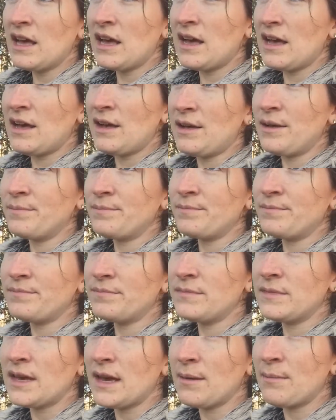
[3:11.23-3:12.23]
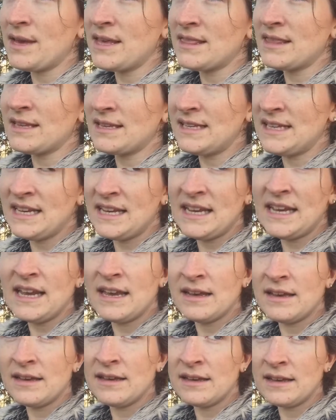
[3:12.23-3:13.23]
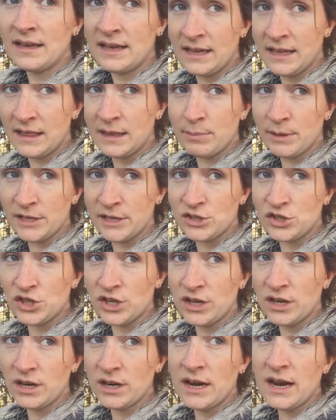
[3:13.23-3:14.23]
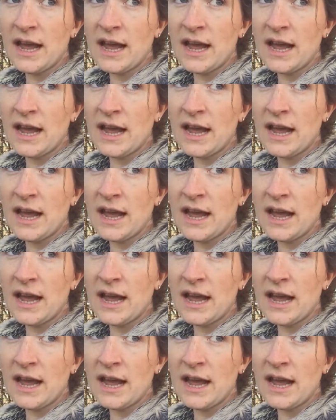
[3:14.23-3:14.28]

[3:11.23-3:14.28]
um, I make the tea in the pitcher